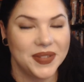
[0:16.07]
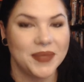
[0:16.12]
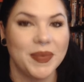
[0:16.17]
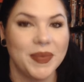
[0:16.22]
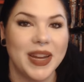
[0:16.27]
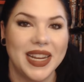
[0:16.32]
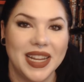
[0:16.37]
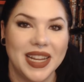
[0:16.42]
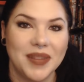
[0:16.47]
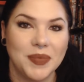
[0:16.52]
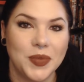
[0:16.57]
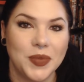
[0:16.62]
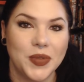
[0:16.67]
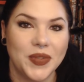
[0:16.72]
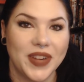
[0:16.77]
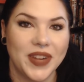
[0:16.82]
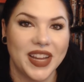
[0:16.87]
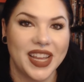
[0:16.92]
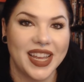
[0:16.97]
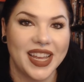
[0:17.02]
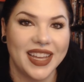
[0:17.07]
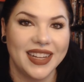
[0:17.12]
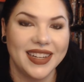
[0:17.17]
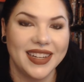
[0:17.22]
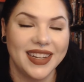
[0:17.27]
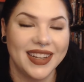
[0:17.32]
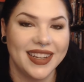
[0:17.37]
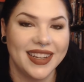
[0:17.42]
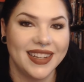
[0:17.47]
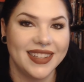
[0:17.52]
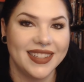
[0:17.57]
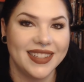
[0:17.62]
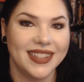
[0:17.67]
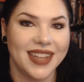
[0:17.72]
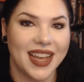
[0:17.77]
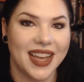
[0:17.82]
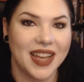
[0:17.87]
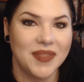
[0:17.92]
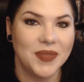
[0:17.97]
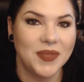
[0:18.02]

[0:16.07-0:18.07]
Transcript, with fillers: My name's Rayan, and I'm